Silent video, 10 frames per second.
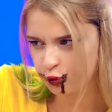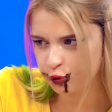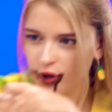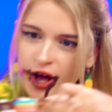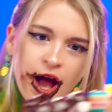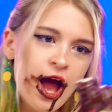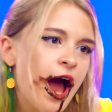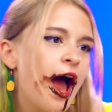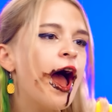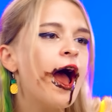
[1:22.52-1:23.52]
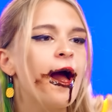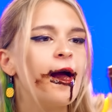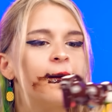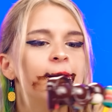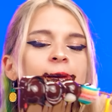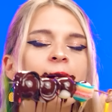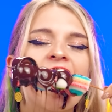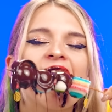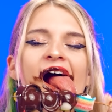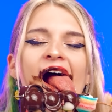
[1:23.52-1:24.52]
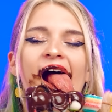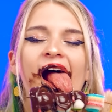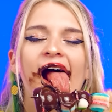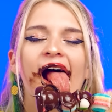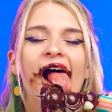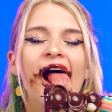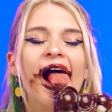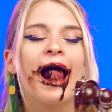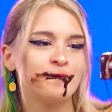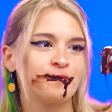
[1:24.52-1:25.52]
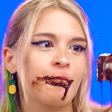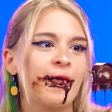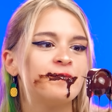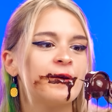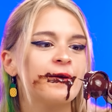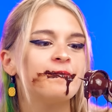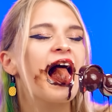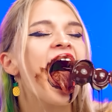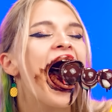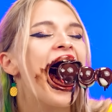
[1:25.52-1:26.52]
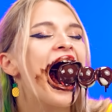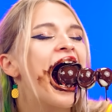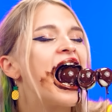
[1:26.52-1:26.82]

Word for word: But now we gotta get down to business. Whoa, it's impossible